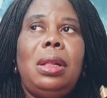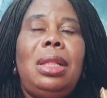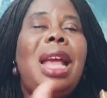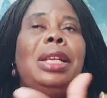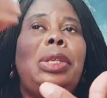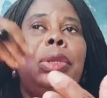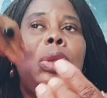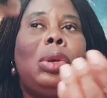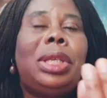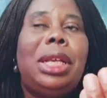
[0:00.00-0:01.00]
There is
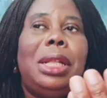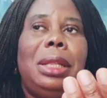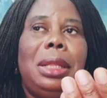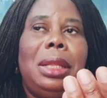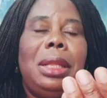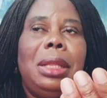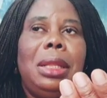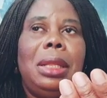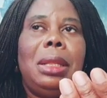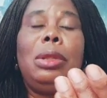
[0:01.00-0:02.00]
nothing,
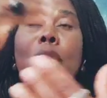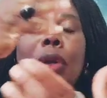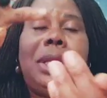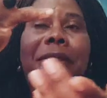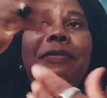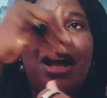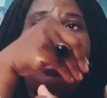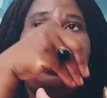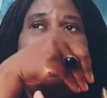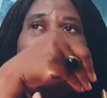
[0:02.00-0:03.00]

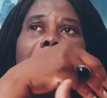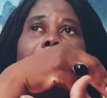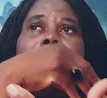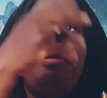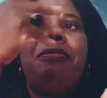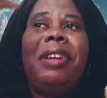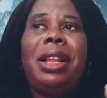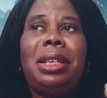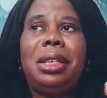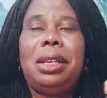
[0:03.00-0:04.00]
vanity upon
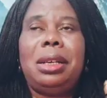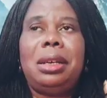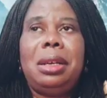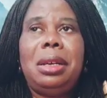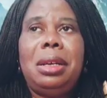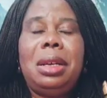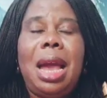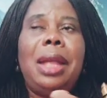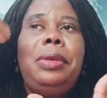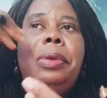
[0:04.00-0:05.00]
vanity.
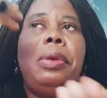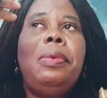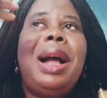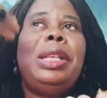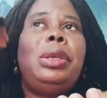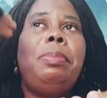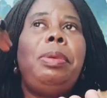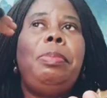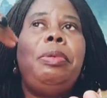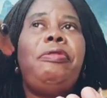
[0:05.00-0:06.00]
I don't know why some
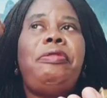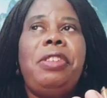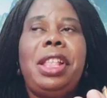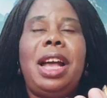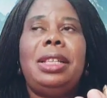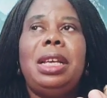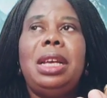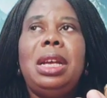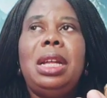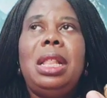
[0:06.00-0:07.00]
people feel that
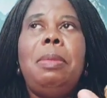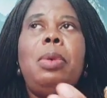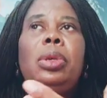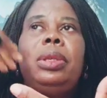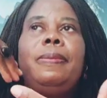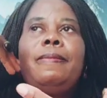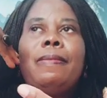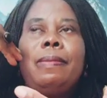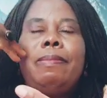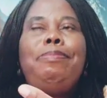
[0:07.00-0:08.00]
they must
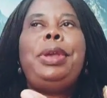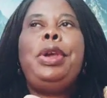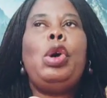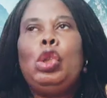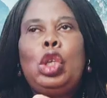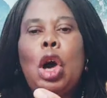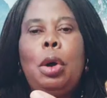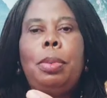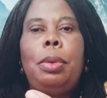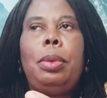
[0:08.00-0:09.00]
be on
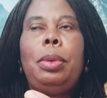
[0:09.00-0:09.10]
top.